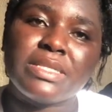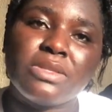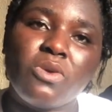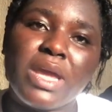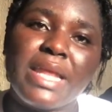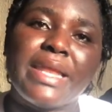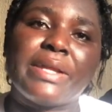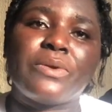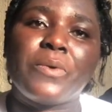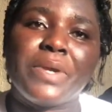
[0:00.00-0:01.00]
longer
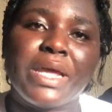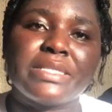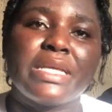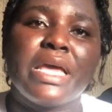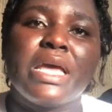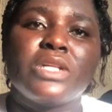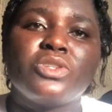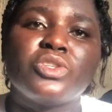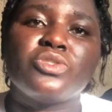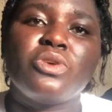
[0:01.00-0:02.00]
than others
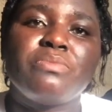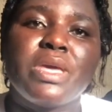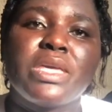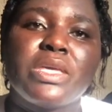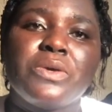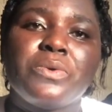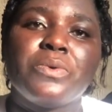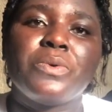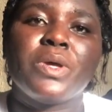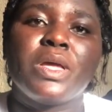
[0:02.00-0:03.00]
does not make you